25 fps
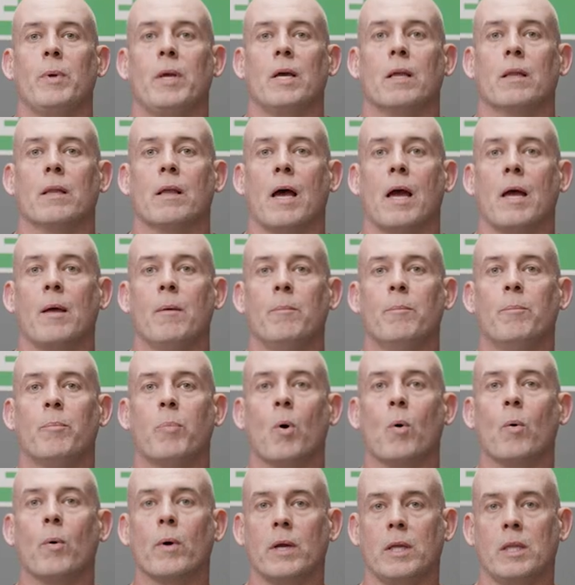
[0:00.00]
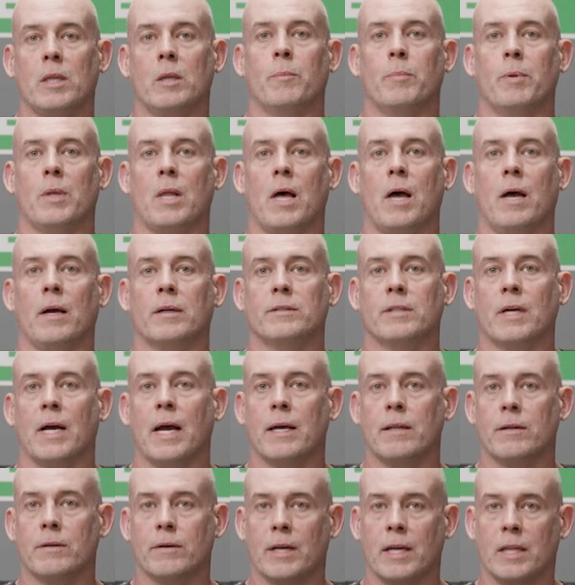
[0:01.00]
be align boring the block to
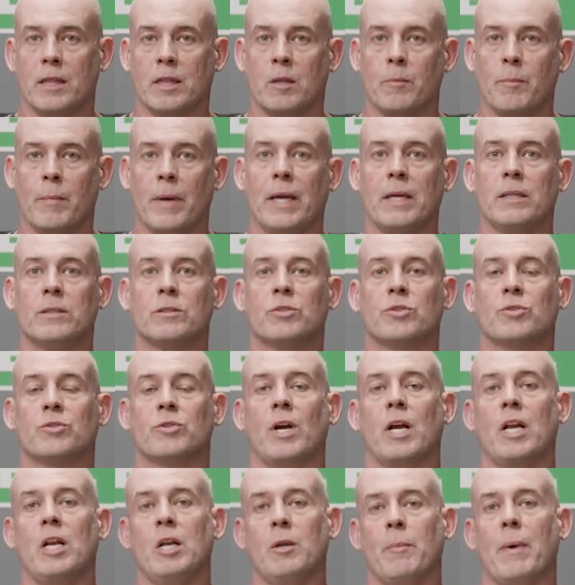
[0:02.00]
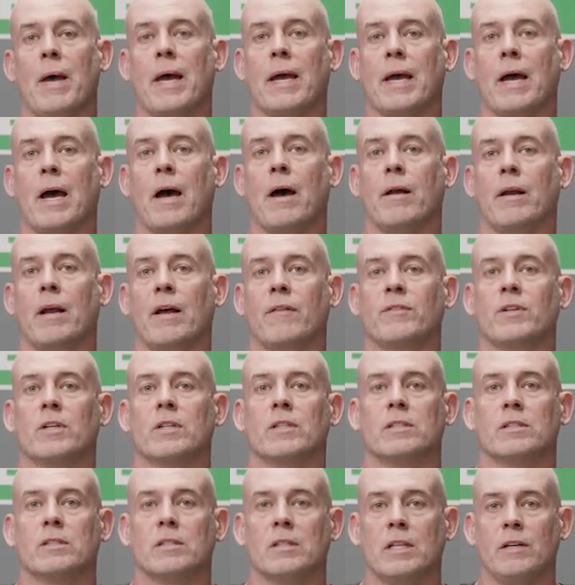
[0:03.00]
either get the main straightened back out
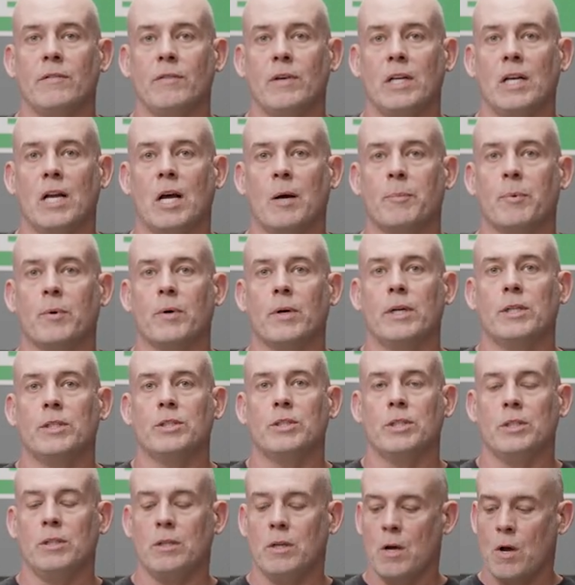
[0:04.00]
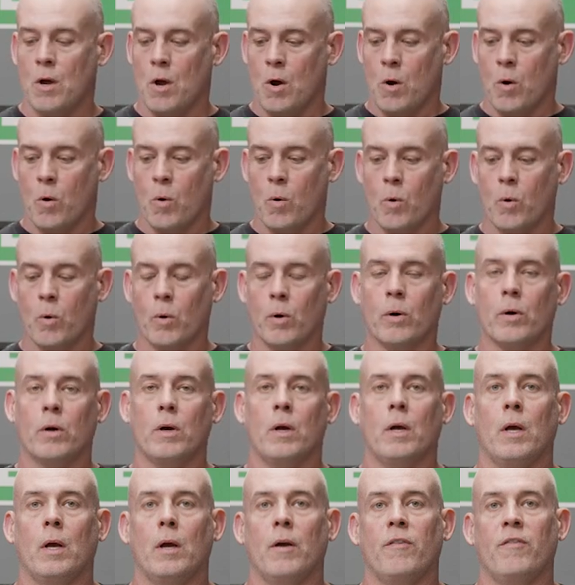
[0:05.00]
after a sleeving operation
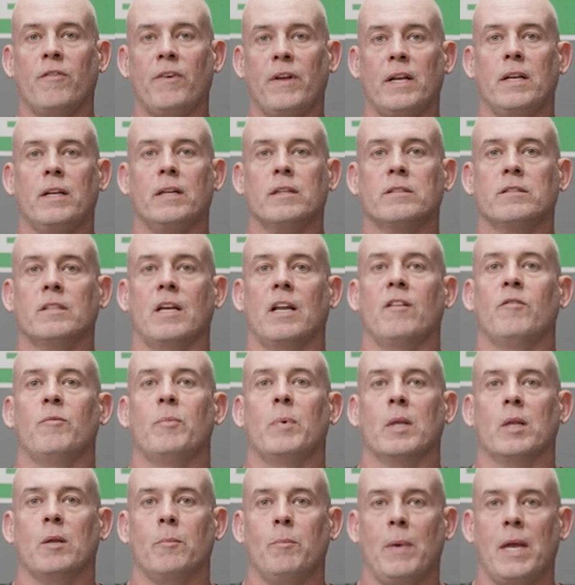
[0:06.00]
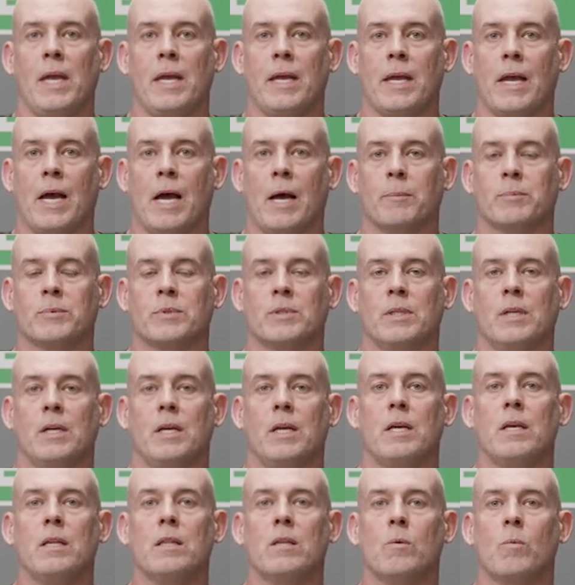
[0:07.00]
or fitting a set of billet main caps.
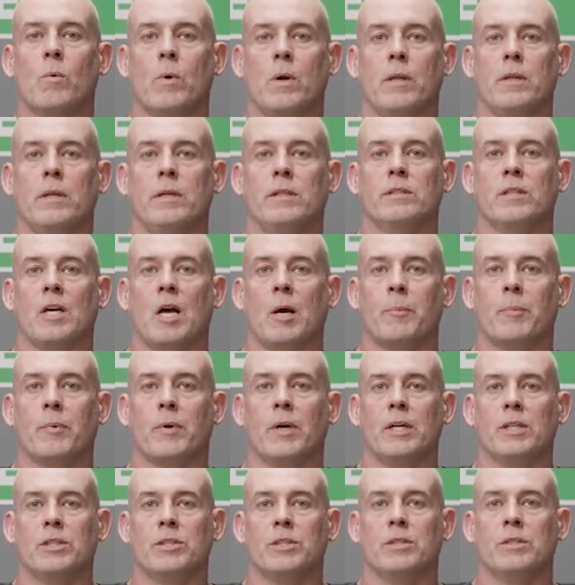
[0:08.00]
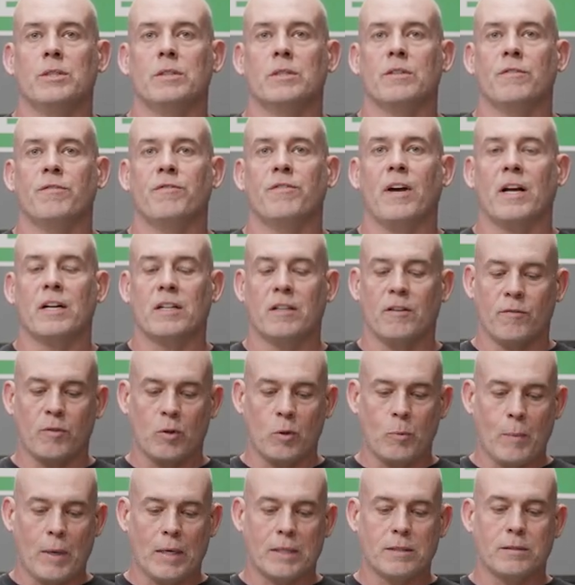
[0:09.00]
Either one of these operations
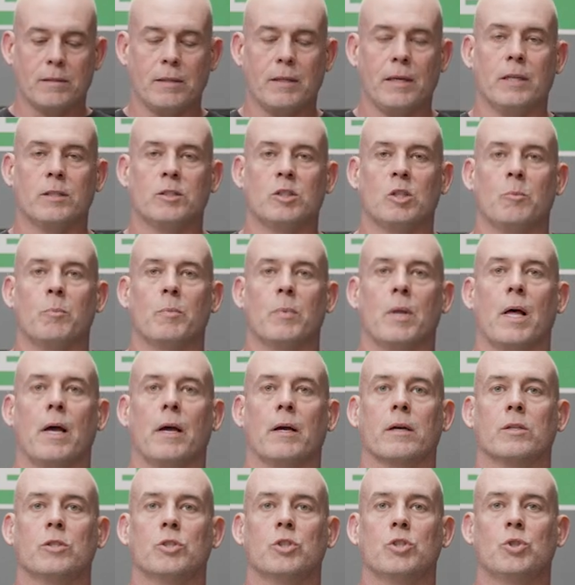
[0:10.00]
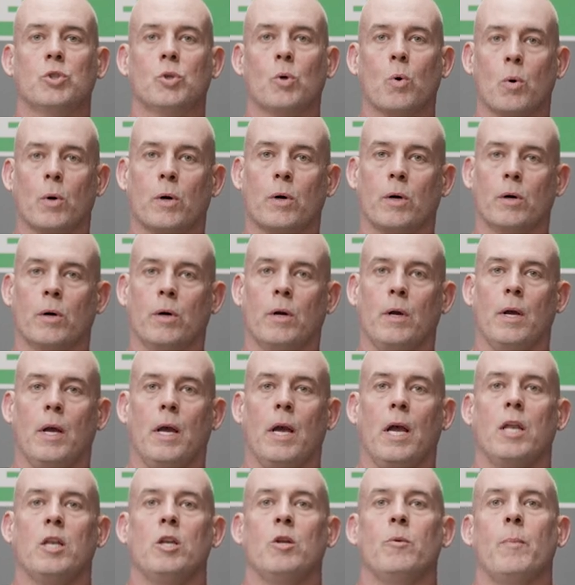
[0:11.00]
effectively makes the engine block shorter,
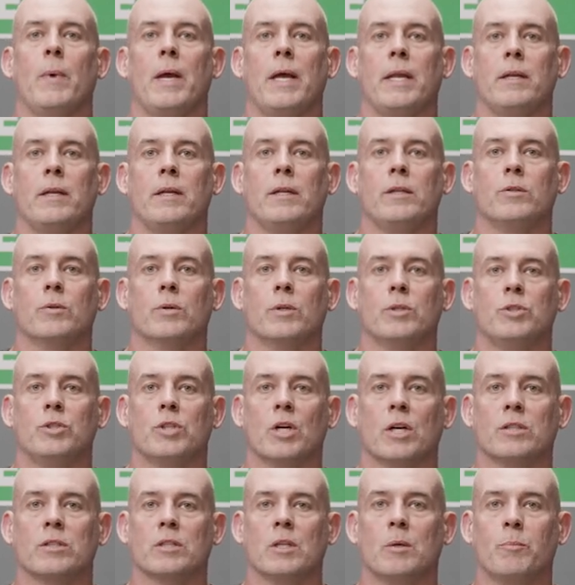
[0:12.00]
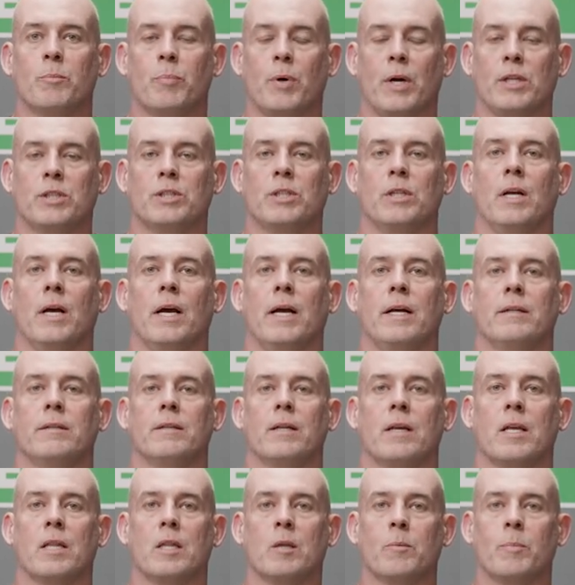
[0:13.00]
and you may need to adjust compression height
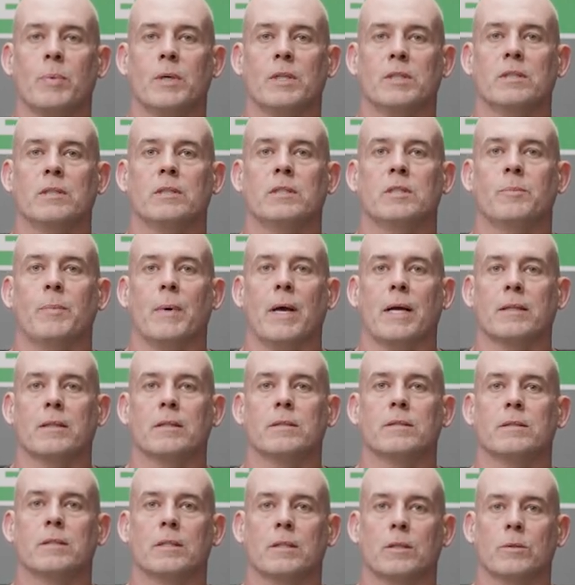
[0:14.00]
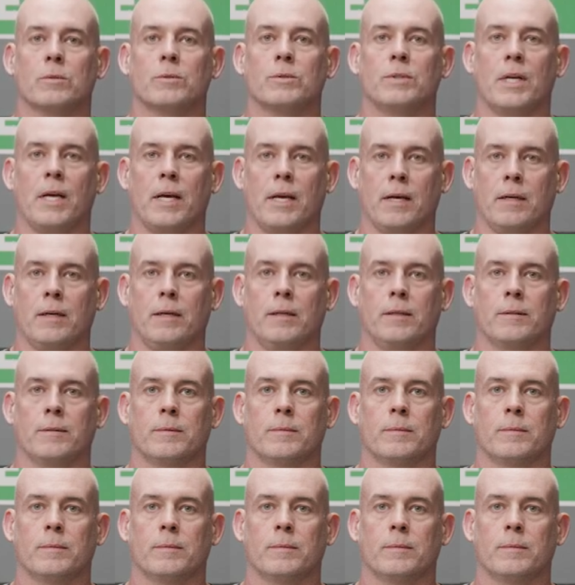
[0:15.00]
to get the pistons back to zero deck.